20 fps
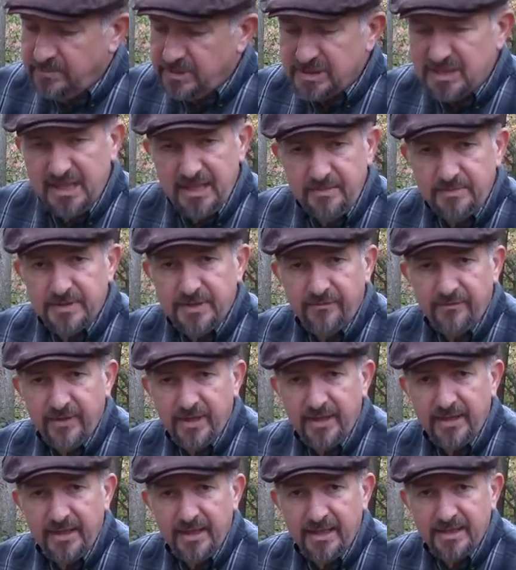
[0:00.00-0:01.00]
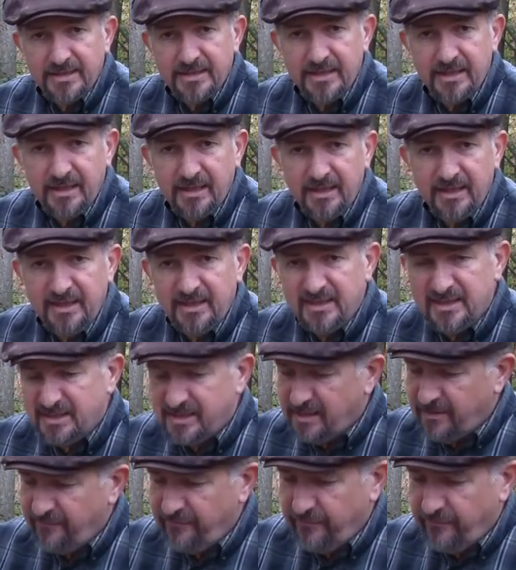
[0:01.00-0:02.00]
Just keeps everything nice and clean,
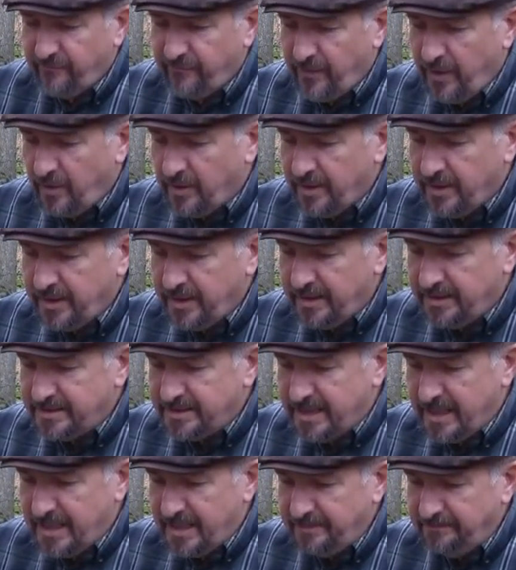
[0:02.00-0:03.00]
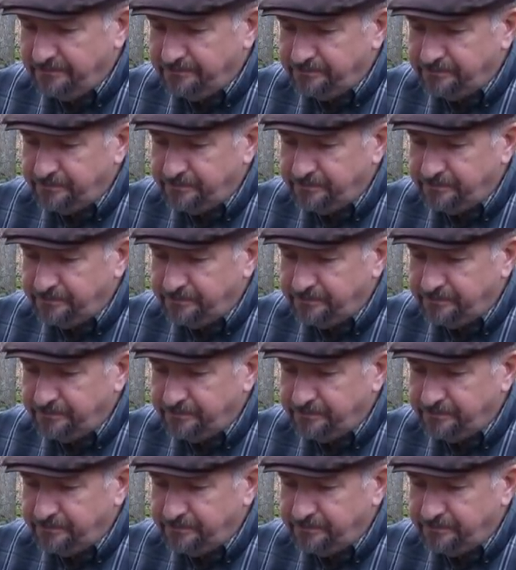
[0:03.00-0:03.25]
stuff from falling inside.